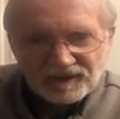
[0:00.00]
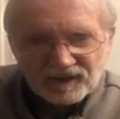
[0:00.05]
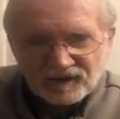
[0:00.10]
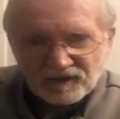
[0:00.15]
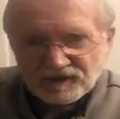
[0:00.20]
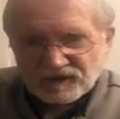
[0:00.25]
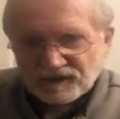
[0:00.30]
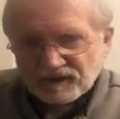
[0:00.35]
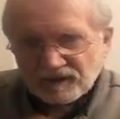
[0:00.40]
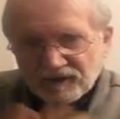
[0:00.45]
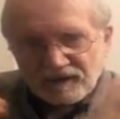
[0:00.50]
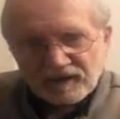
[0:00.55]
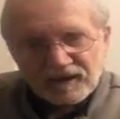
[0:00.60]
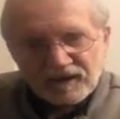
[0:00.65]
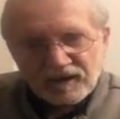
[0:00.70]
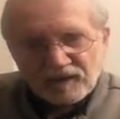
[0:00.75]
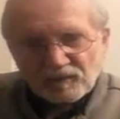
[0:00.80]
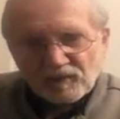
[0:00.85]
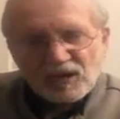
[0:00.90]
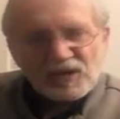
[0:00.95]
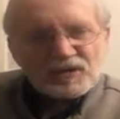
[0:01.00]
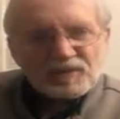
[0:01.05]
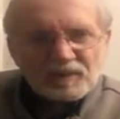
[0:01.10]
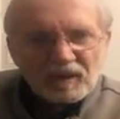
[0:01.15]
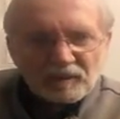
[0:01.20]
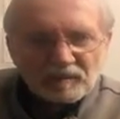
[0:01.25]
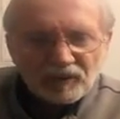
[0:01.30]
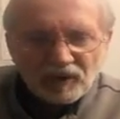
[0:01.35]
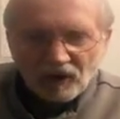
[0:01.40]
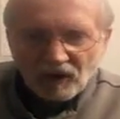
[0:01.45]
There's
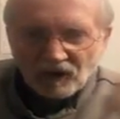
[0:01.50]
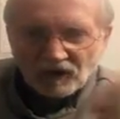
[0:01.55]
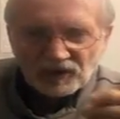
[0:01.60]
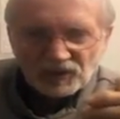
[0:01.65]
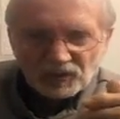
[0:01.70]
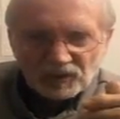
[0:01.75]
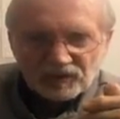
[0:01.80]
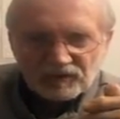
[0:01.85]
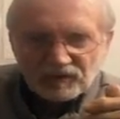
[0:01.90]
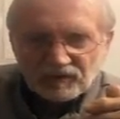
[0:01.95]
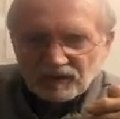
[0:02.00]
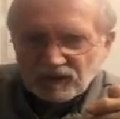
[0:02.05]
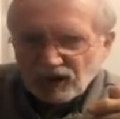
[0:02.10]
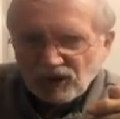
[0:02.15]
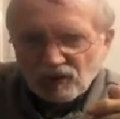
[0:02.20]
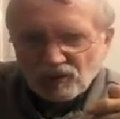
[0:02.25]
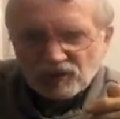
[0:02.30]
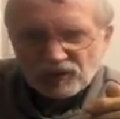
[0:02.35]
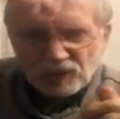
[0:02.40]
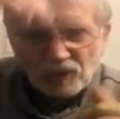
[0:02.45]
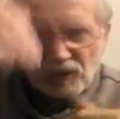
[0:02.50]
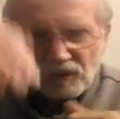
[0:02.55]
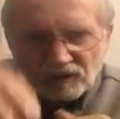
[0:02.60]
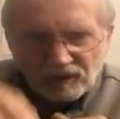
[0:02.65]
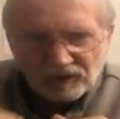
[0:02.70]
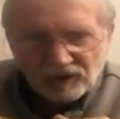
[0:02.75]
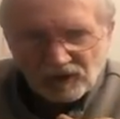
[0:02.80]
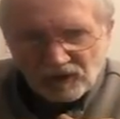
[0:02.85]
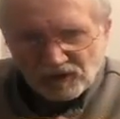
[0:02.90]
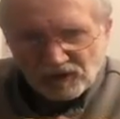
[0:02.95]
amusement parks with huge
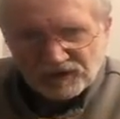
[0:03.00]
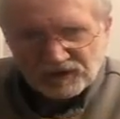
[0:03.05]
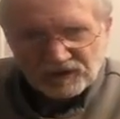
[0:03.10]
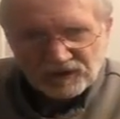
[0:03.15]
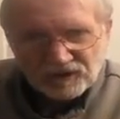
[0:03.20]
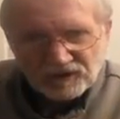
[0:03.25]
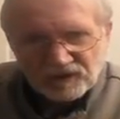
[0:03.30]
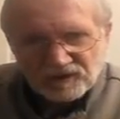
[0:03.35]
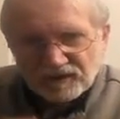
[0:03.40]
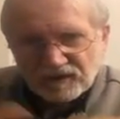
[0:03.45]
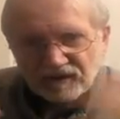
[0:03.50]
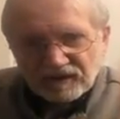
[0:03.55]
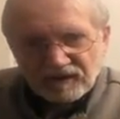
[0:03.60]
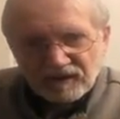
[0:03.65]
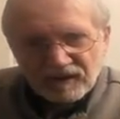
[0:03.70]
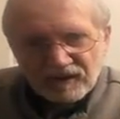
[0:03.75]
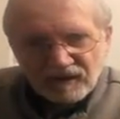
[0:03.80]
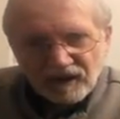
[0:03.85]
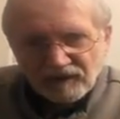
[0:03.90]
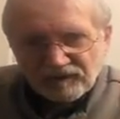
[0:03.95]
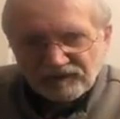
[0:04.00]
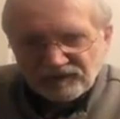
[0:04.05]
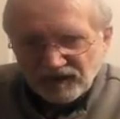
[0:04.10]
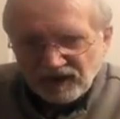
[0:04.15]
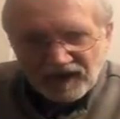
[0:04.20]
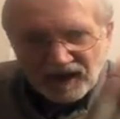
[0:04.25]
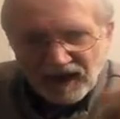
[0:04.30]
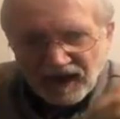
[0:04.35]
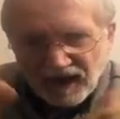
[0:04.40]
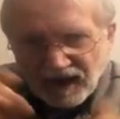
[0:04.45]
roller coasters and a
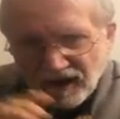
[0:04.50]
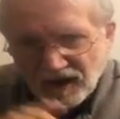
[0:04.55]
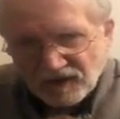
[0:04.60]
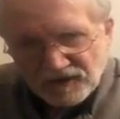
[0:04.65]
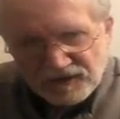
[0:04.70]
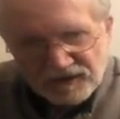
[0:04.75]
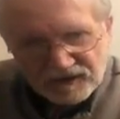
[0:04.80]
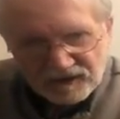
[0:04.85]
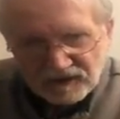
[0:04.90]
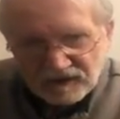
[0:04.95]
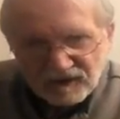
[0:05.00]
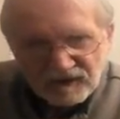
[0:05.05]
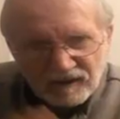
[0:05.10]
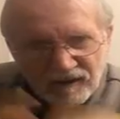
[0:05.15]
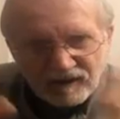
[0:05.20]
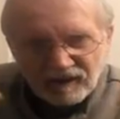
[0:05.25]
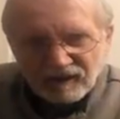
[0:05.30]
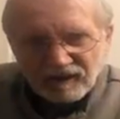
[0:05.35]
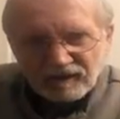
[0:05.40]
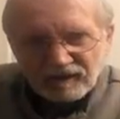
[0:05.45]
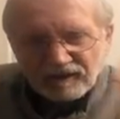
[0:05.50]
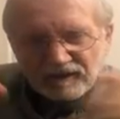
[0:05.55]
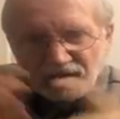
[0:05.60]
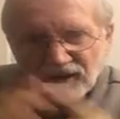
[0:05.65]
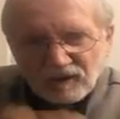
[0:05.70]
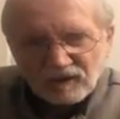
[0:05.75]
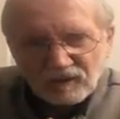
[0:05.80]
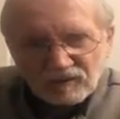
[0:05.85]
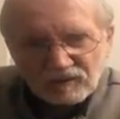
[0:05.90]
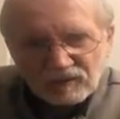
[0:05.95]
fun house and, you
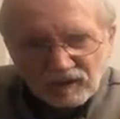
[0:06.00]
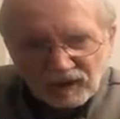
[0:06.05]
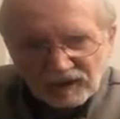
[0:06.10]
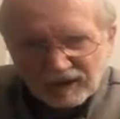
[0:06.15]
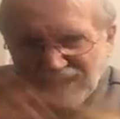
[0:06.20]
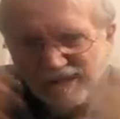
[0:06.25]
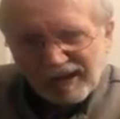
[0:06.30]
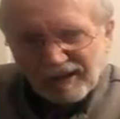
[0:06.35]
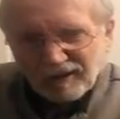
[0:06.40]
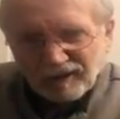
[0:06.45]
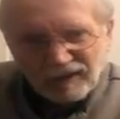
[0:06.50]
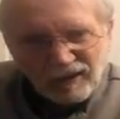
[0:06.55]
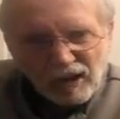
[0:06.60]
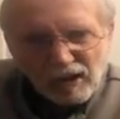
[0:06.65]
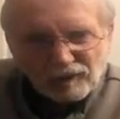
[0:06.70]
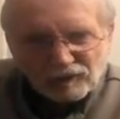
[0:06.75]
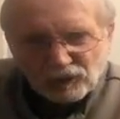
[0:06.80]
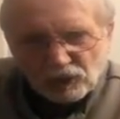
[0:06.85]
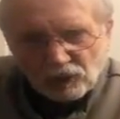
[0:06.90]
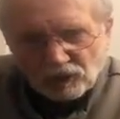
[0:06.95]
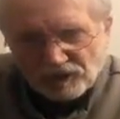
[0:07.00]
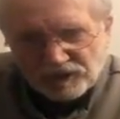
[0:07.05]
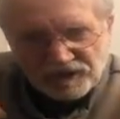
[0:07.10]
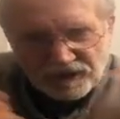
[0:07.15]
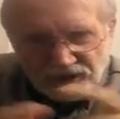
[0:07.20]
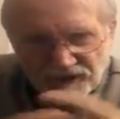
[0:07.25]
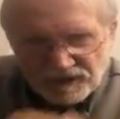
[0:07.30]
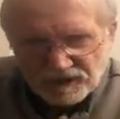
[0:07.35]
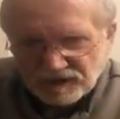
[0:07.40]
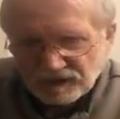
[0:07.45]
know, golf
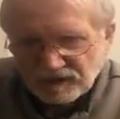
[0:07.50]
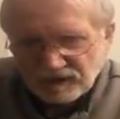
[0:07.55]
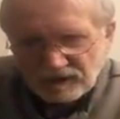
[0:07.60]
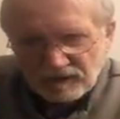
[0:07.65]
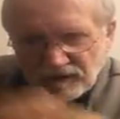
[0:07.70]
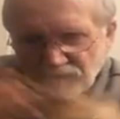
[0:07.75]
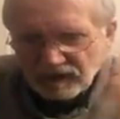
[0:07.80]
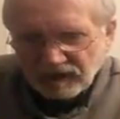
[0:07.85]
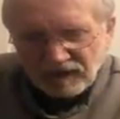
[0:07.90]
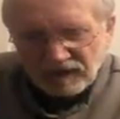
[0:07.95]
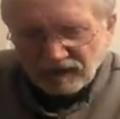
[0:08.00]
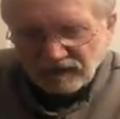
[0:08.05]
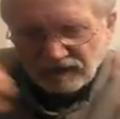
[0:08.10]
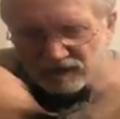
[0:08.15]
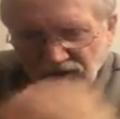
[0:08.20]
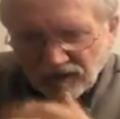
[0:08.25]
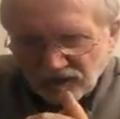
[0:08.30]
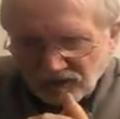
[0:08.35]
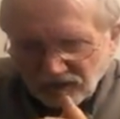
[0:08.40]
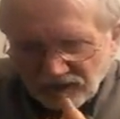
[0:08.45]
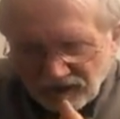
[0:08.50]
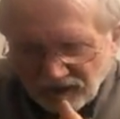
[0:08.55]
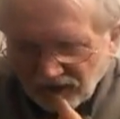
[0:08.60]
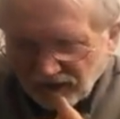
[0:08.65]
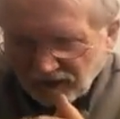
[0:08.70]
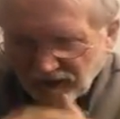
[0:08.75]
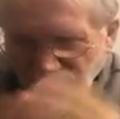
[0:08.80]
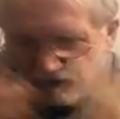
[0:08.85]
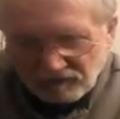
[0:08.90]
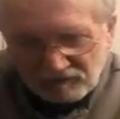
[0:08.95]
courses and, you
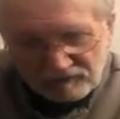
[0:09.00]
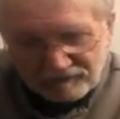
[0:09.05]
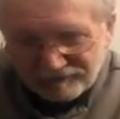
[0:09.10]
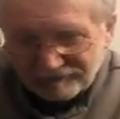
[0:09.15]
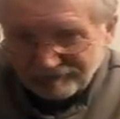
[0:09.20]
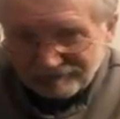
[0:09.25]
know,